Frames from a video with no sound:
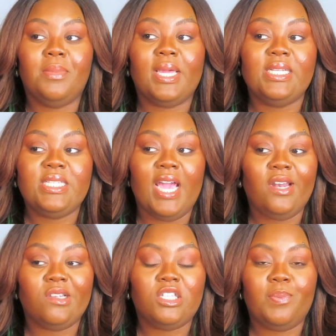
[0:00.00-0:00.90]

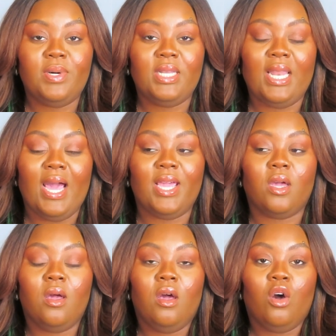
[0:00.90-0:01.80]
containers to put
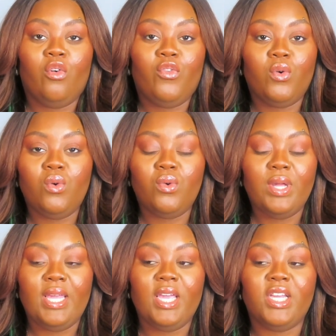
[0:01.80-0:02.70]
like food
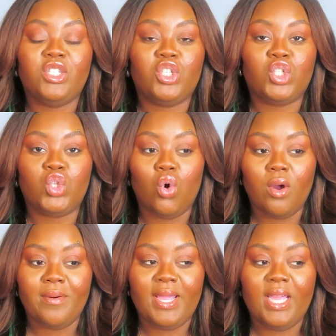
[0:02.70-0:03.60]
in,
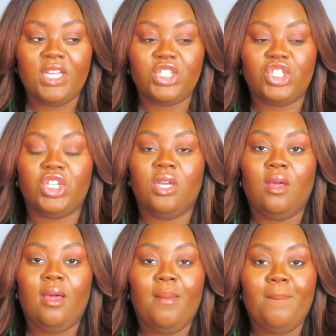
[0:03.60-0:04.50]
storage,
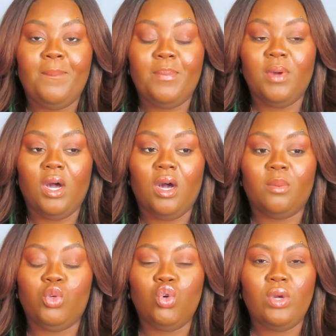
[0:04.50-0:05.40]

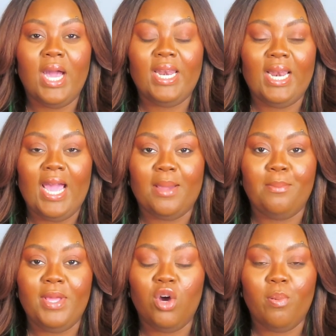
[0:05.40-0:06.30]
do kind of like
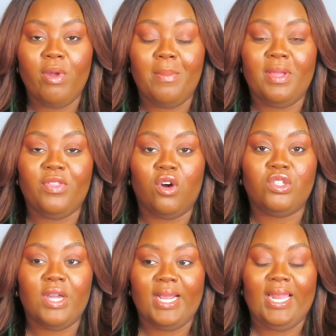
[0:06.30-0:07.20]
meal prep, and
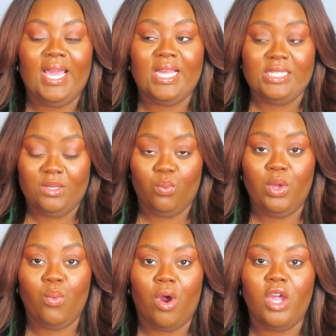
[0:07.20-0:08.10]
those are glass.
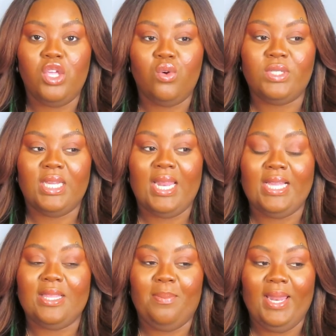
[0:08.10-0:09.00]
We were using
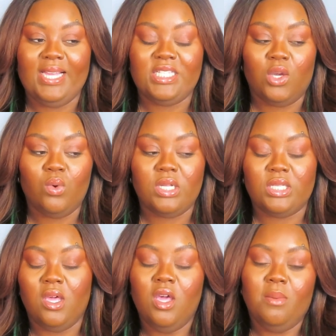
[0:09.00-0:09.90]
like the plastic
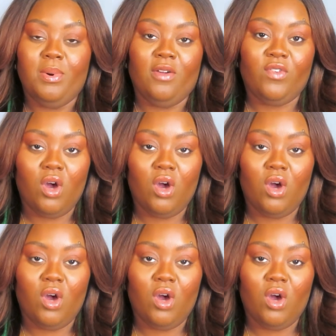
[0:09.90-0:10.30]
ones, but of